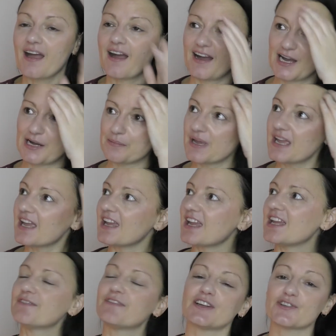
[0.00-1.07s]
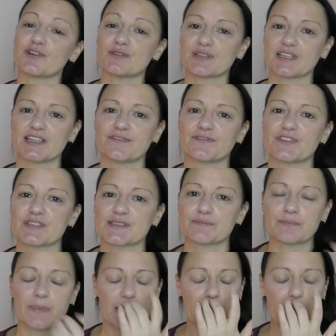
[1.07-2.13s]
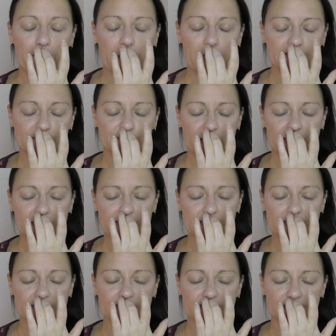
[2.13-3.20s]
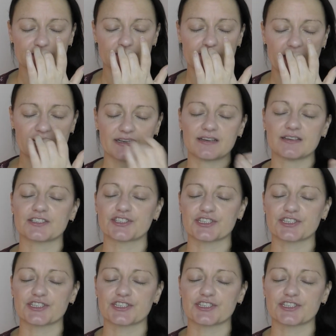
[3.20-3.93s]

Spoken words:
blah. If I don't leave this a space, it doesn't matter.